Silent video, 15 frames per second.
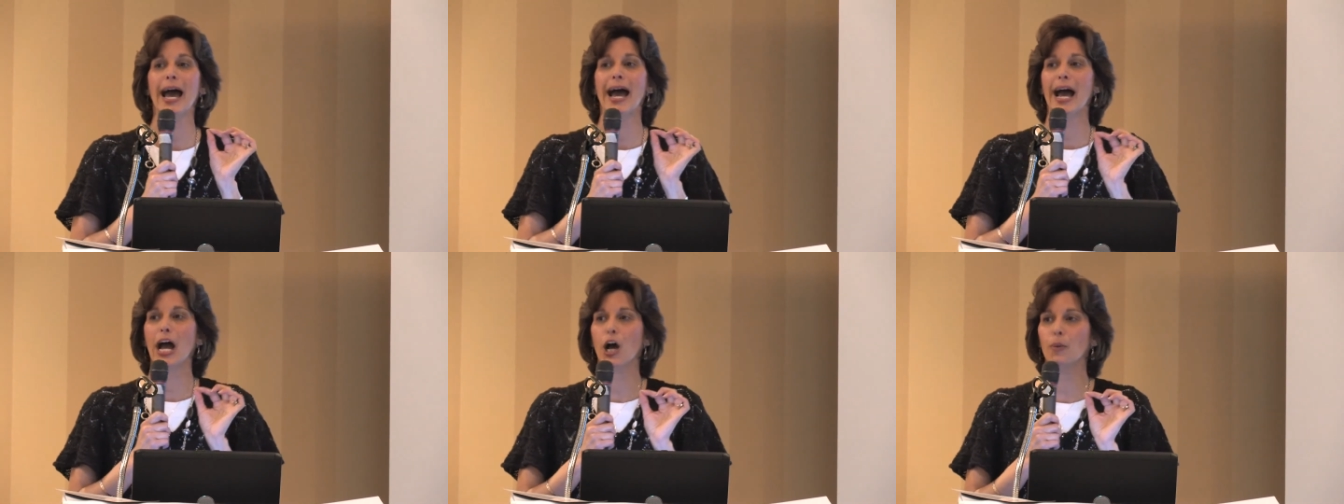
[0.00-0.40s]

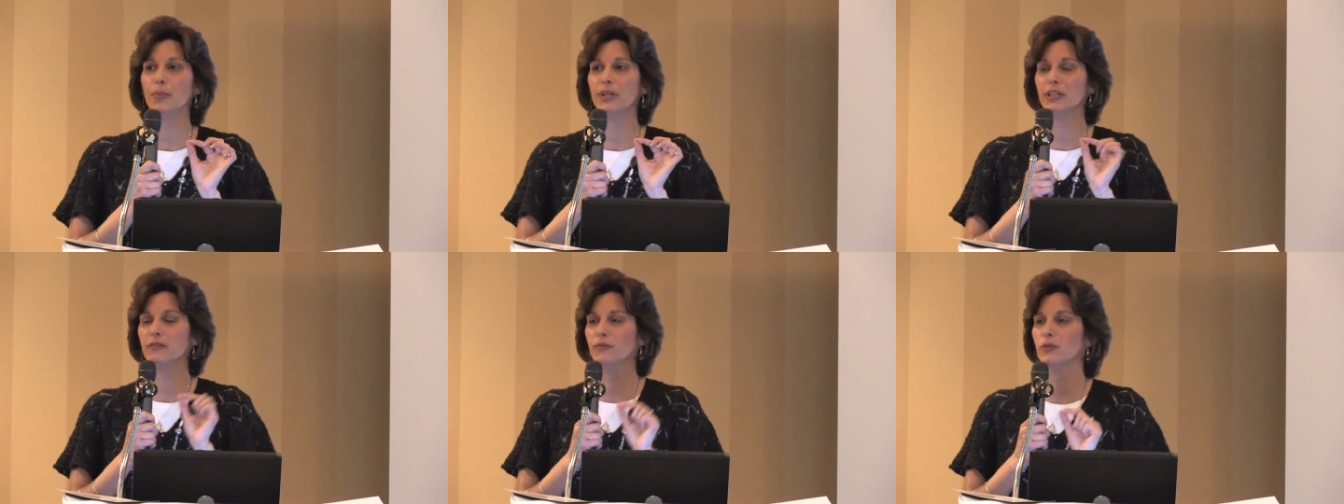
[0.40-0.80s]
How
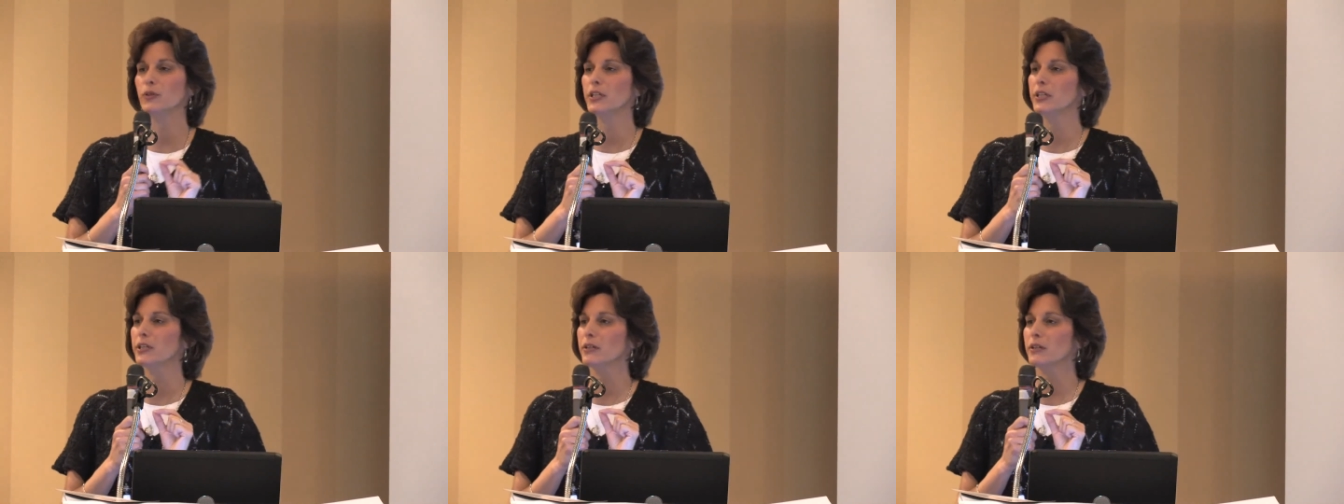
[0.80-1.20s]
many of you
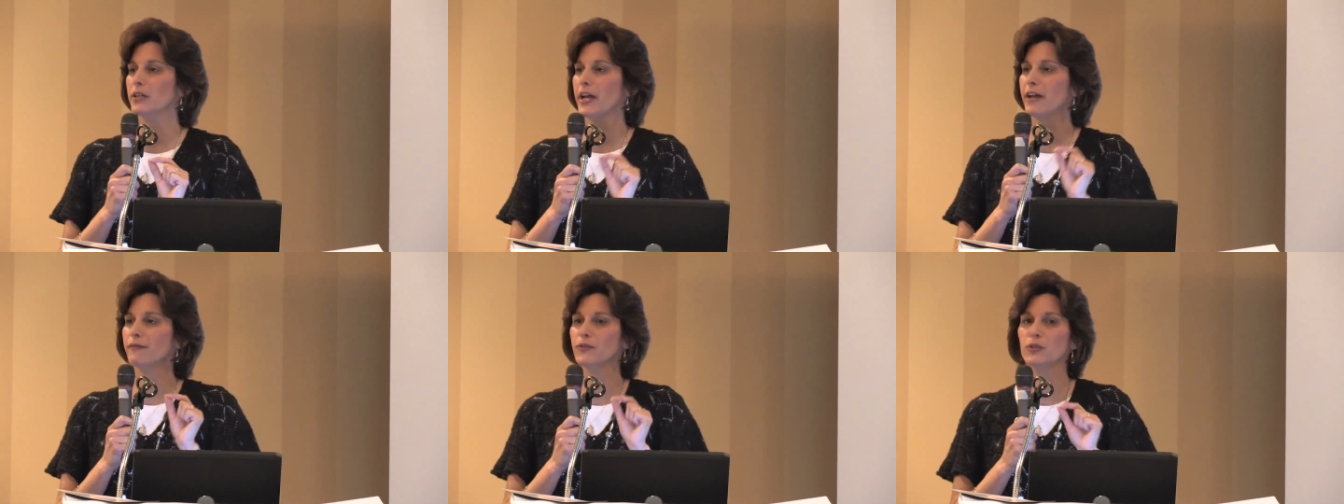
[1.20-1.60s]
here
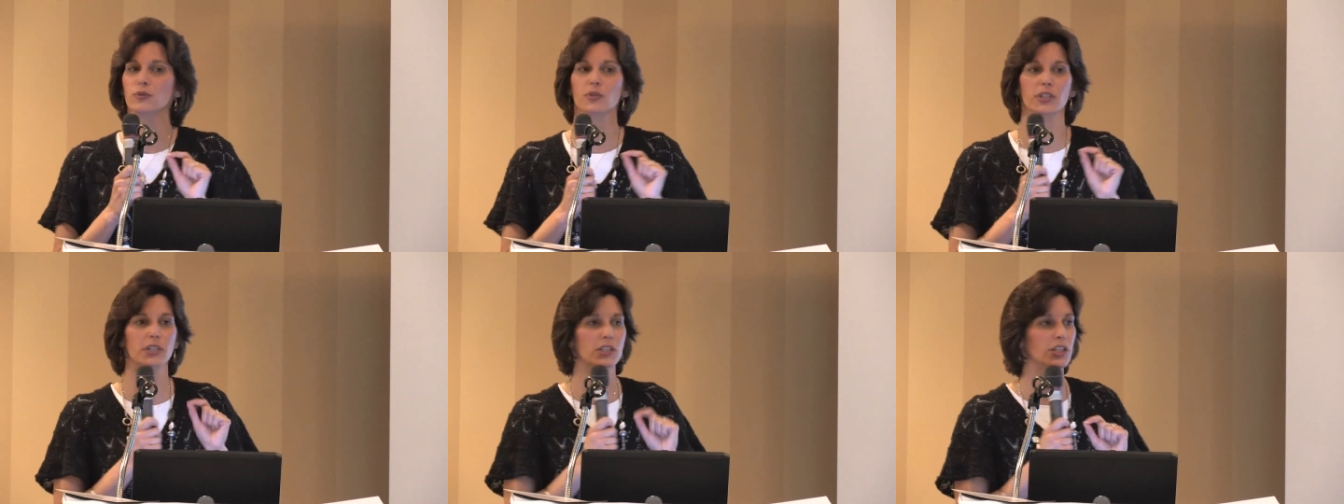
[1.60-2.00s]
have
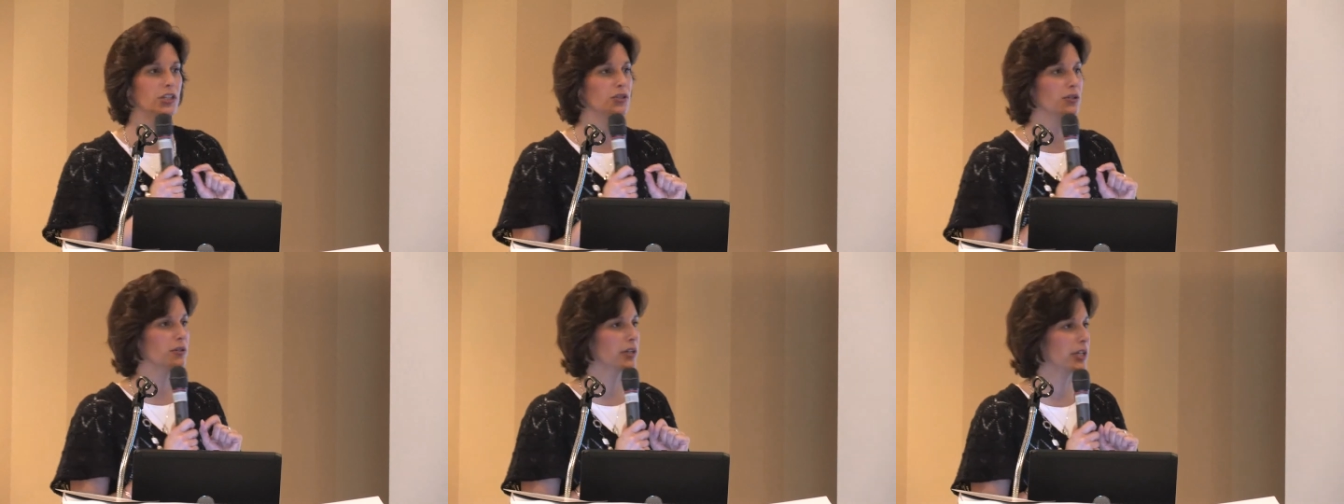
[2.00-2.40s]
used a
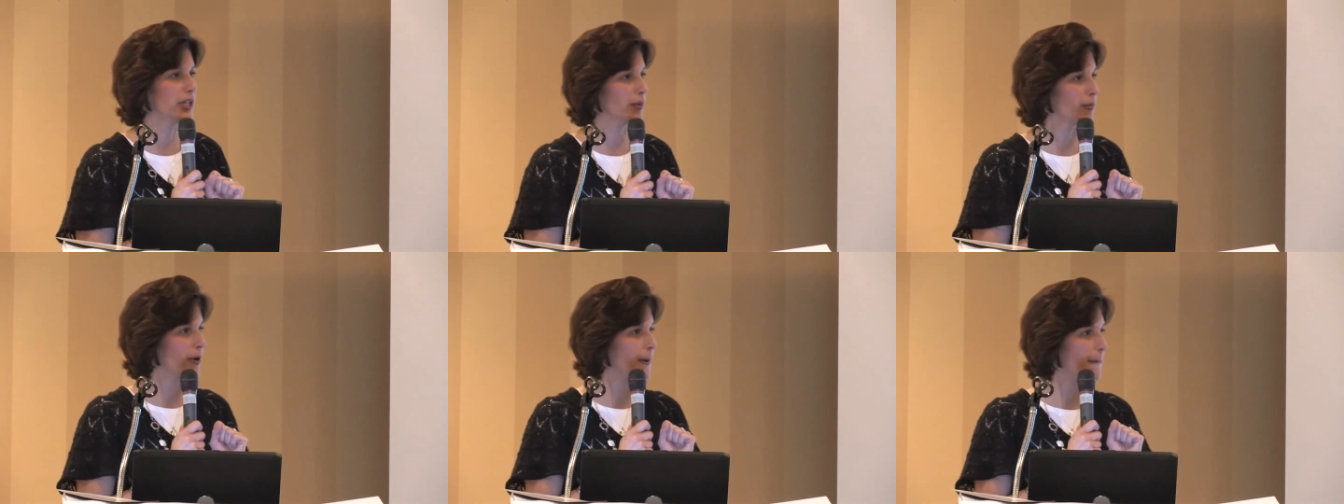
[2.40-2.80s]
digital
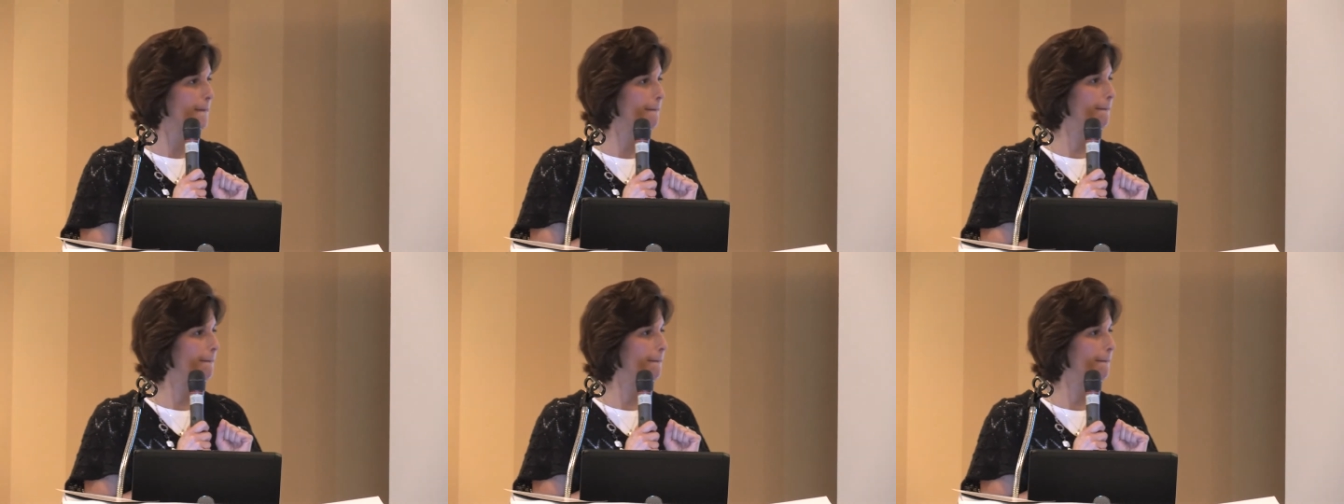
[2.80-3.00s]
camera?